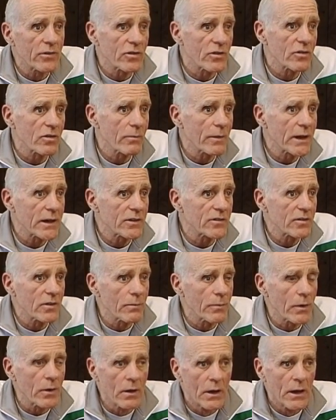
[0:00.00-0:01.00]
just to make it
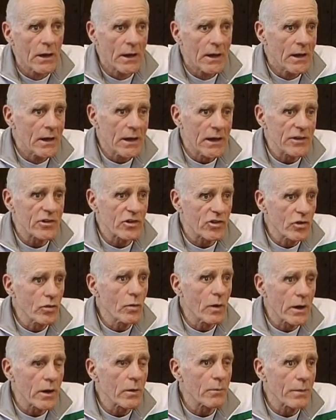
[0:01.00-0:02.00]
simple, it's a
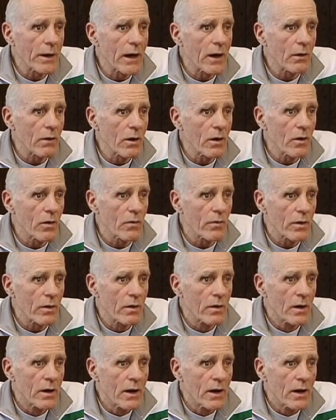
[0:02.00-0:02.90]
200-pound load.